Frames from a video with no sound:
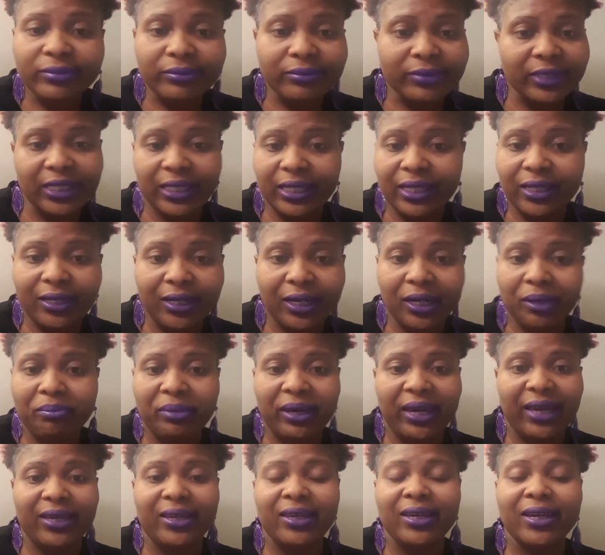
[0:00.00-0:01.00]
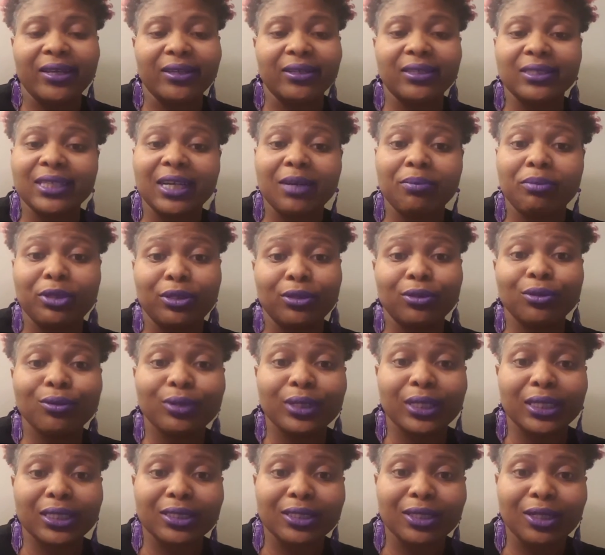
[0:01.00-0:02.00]
it ain't come back yet because I've been
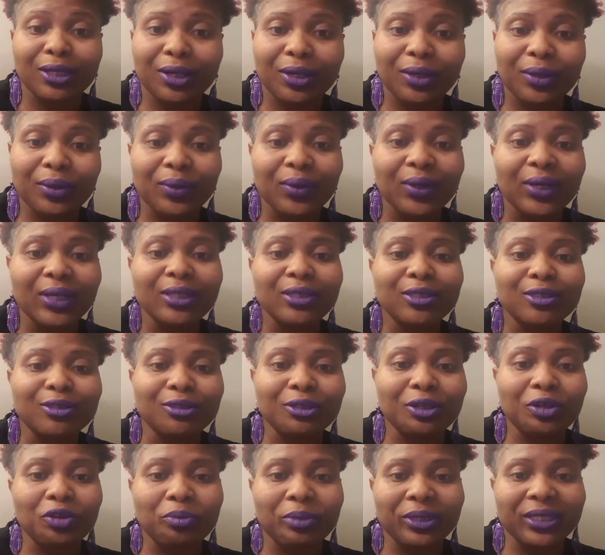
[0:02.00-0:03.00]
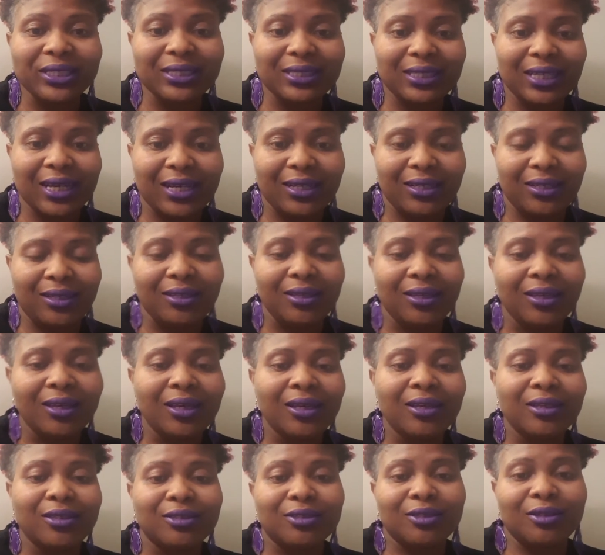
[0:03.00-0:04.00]
doing it slow but steady.
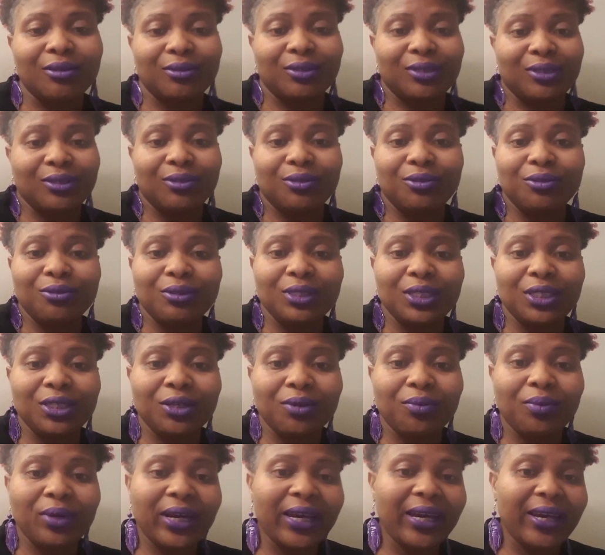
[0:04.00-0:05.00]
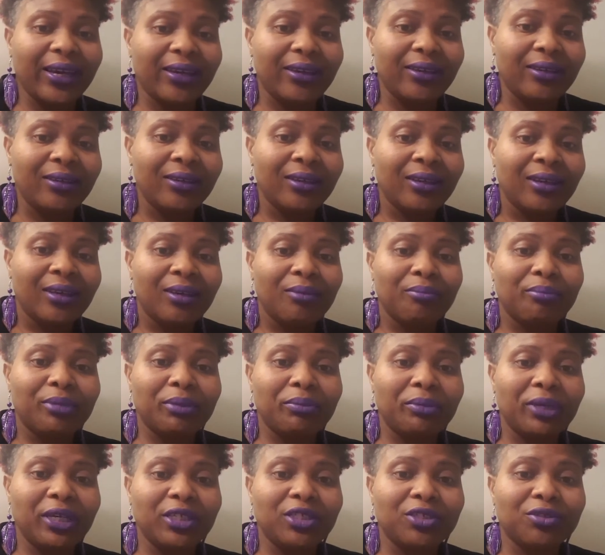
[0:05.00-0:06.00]
So just do it your way,
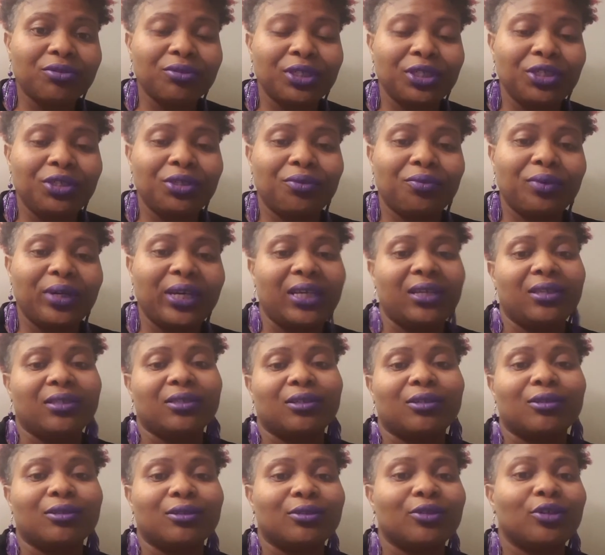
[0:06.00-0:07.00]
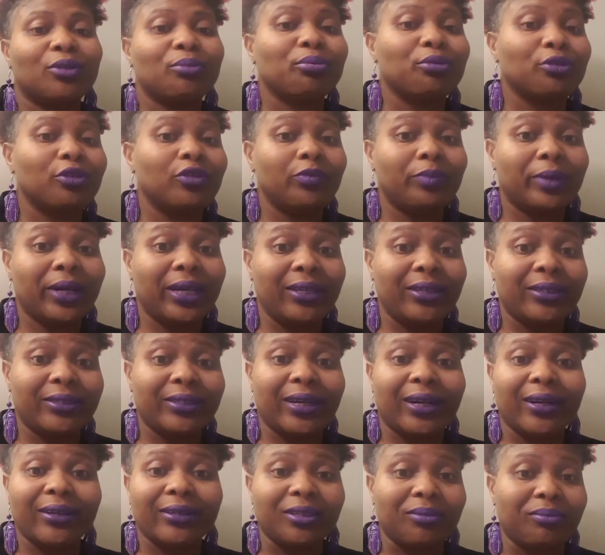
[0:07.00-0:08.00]
but make sure your way is also approved by your
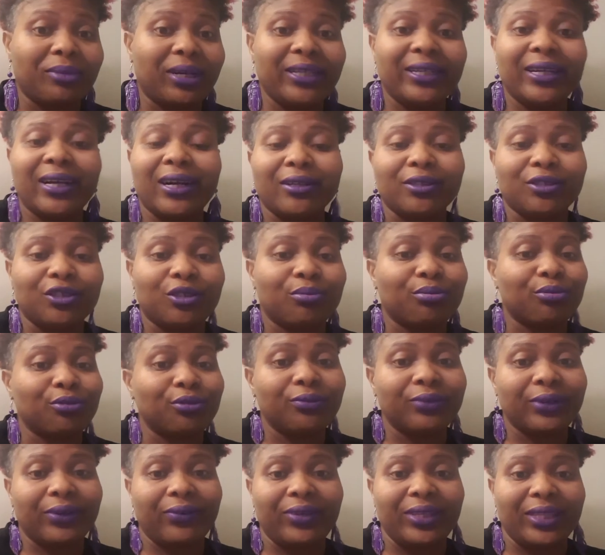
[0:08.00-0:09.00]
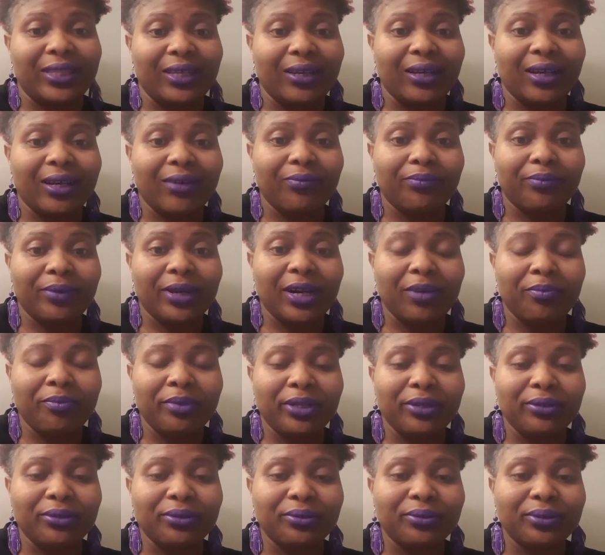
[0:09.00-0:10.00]
doctor. My doctor approved everything I've
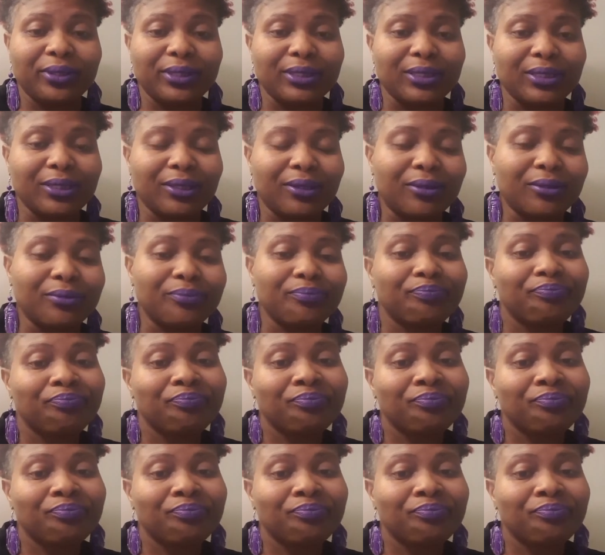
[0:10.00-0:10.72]
been doing. So